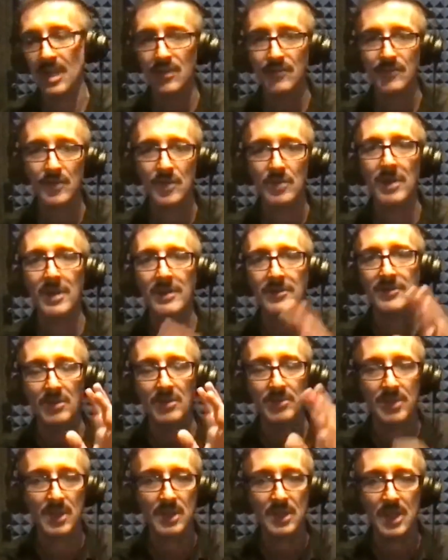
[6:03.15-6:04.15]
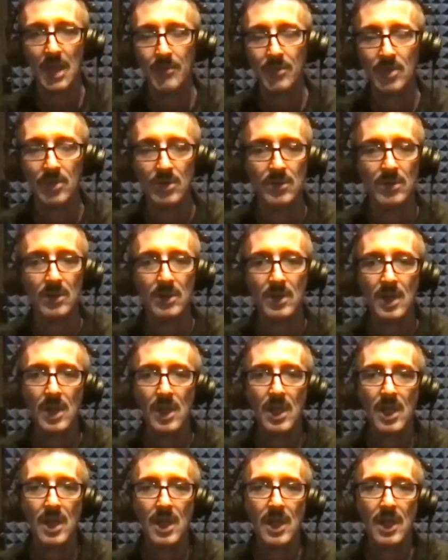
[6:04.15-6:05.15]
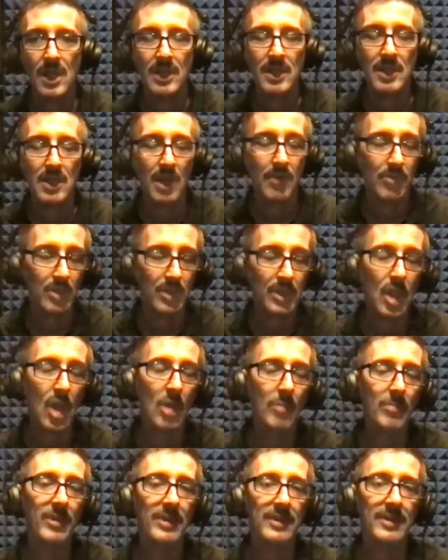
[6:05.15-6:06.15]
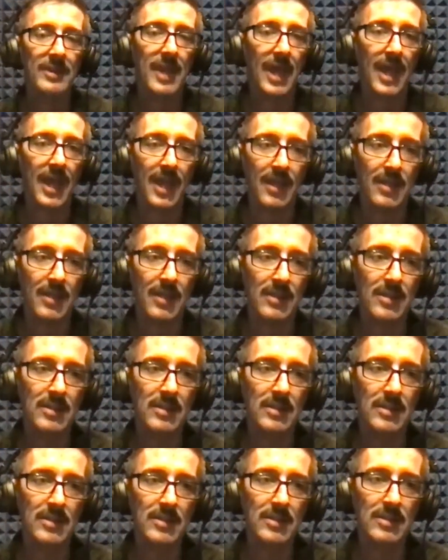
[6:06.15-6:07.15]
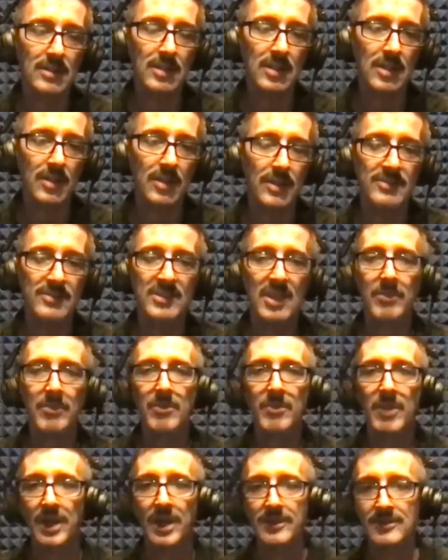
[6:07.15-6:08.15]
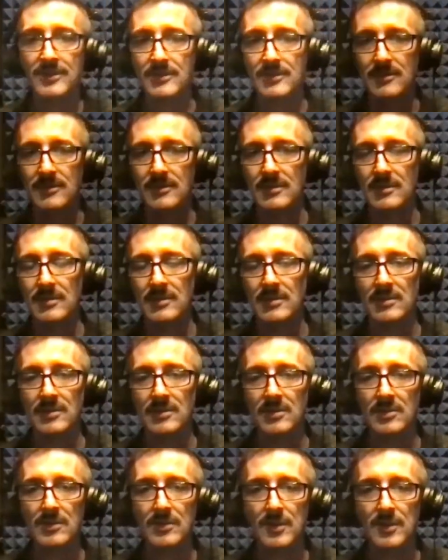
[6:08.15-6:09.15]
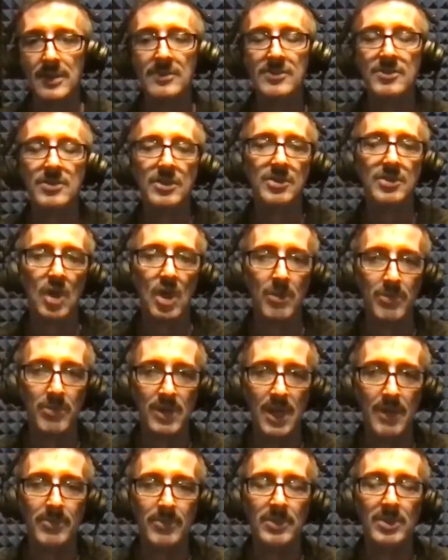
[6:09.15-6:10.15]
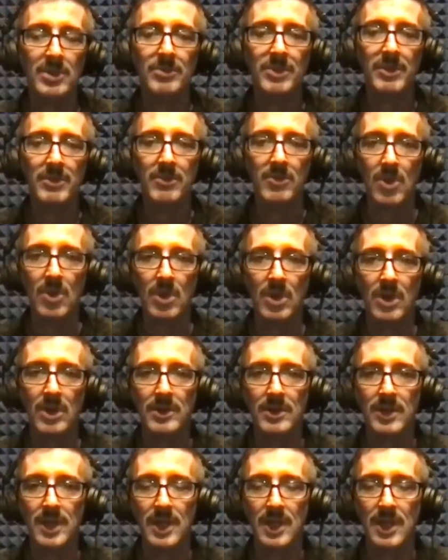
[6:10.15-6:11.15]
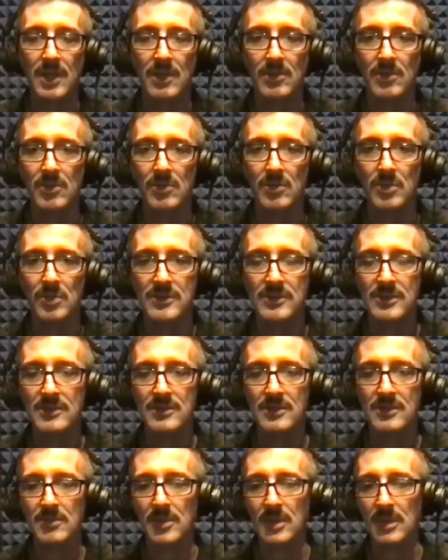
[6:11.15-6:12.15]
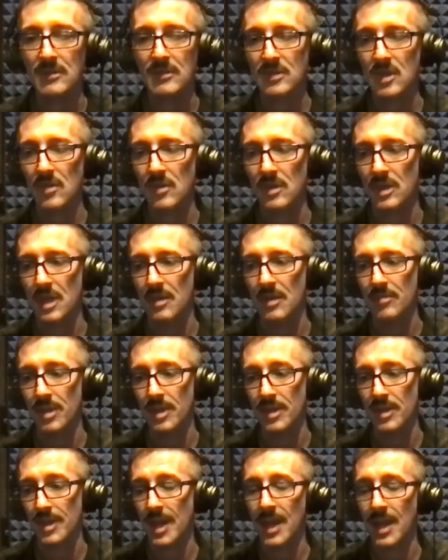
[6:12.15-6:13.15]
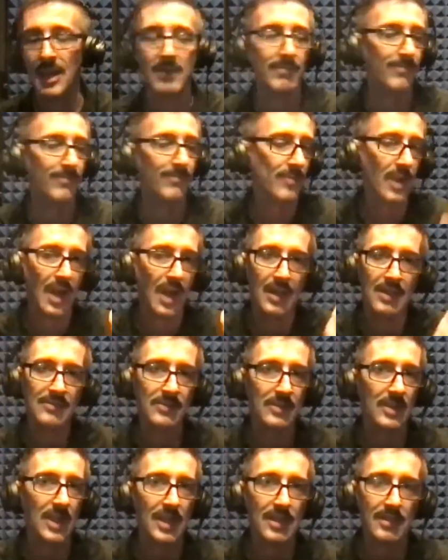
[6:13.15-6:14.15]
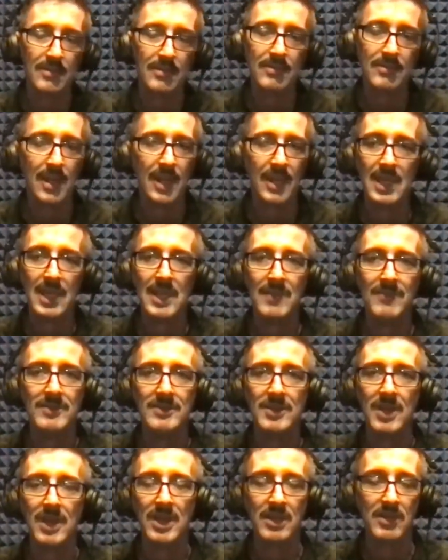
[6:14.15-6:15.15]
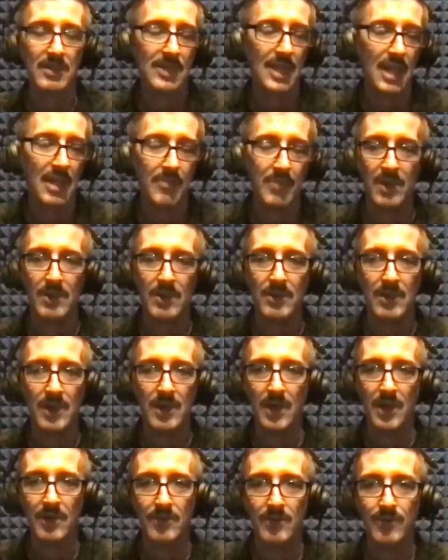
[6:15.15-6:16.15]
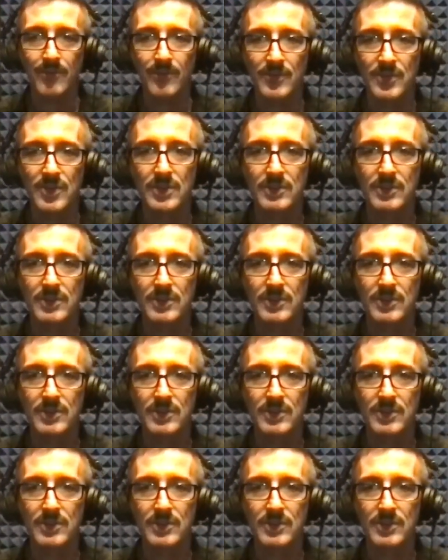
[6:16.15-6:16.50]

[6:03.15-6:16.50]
in the next few months, there'll be a couple. You know, I'm really hoping that, you know, in the summer months, things start to open up a little bit more and we see some things going on. But I honestly, I can't even tell you. You could count them on